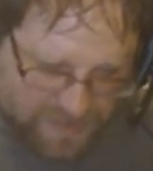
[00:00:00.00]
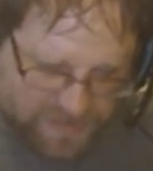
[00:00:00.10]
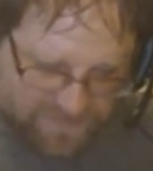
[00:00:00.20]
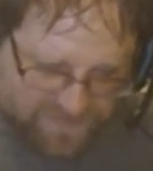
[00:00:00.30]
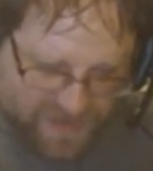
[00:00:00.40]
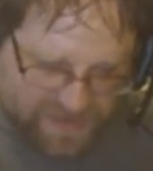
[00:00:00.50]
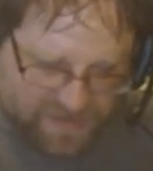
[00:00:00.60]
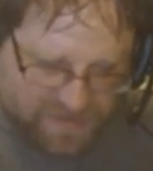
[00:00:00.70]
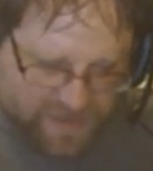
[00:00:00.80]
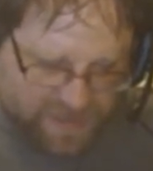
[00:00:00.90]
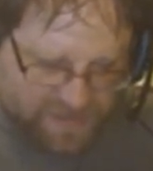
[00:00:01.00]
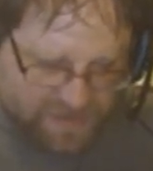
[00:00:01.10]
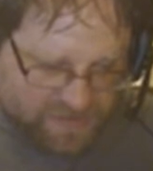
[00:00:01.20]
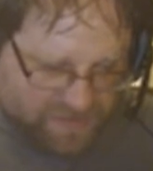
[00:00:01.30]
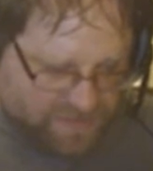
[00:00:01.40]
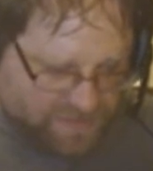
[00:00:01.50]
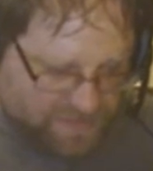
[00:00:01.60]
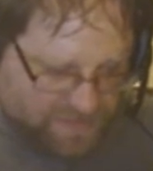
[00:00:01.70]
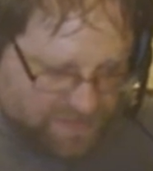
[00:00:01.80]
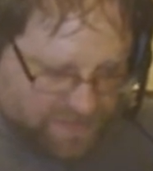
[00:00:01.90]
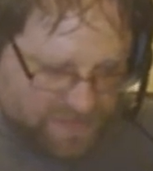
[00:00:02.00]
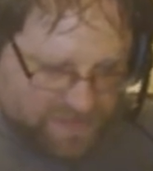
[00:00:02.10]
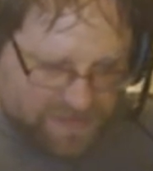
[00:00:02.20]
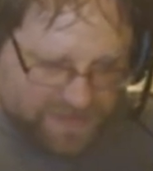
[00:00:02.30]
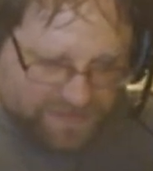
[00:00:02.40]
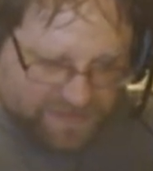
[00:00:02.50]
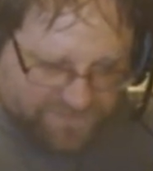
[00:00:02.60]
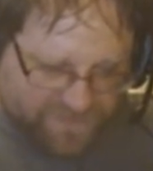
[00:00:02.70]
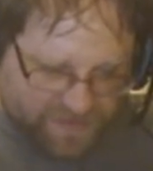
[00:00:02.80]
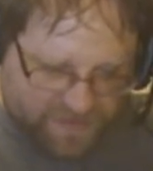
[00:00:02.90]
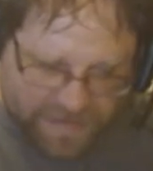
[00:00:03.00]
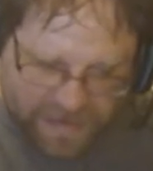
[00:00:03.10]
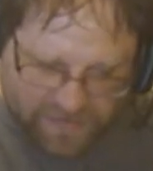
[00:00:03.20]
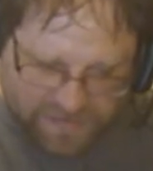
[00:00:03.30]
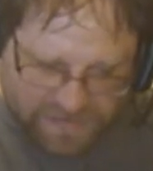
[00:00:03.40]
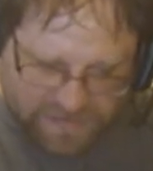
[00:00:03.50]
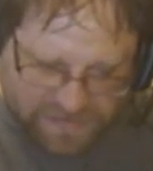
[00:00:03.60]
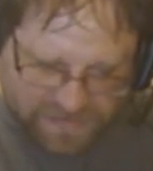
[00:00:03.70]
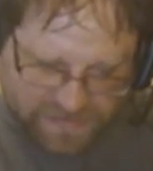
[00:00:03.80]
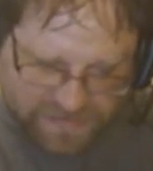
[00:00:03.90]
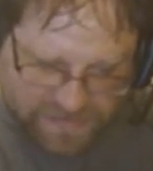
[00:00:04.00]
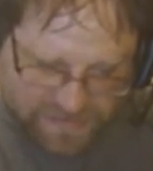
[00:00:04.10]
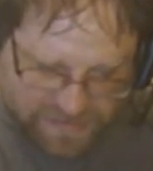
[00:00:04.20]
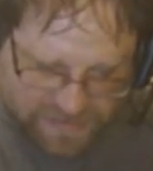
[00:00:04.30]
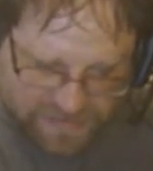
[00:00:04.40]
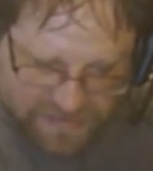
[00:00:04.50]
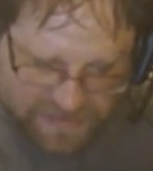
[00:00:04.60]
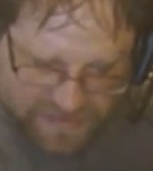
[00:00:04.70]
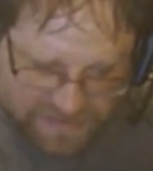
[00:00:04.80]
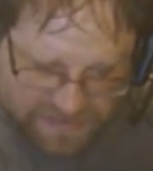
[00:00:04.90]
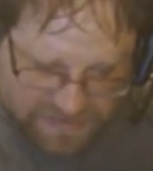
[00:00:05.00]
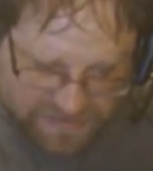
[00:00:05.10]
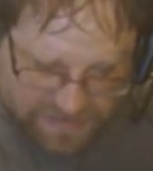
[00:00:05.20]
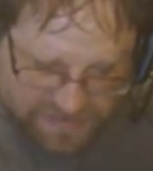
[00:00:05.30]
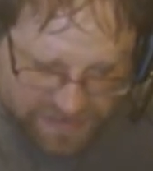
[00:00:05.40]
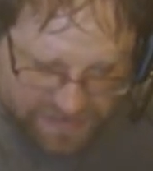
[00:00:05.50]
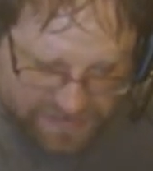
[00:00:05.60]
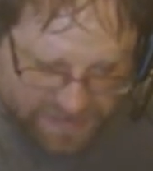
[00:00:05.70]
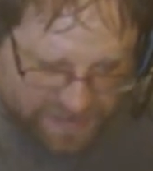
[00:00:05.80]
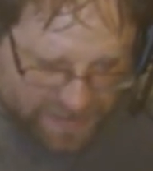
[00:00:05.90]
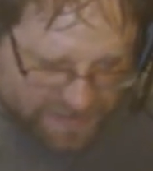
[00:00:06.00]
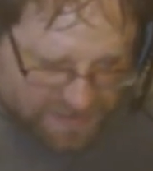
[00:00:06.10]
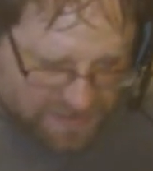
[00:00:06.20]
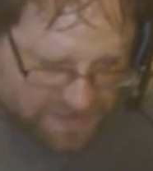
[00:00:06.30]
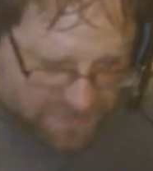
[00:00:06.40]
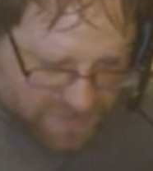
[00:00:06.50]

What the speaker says: to find the director. I'll have to figure it out. It doesn't look like they actually put